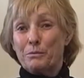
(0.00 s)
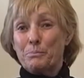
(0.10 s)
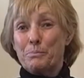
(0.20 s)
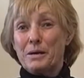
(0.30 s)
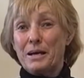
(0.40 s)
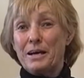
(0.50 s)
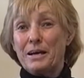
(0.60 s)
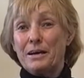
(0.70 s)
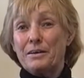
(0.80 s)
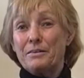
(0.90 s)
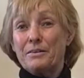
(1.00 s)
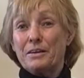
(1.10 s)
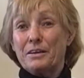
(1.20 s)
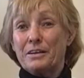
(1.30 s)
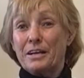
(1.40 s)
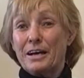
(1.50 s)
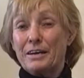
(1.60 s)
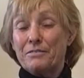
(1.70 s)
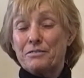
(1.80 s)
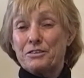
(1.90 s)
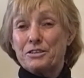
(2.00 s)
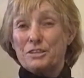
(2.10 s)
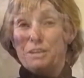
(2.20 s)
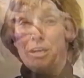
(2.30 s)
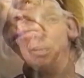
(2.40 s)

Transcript: Funding for the series was provided by a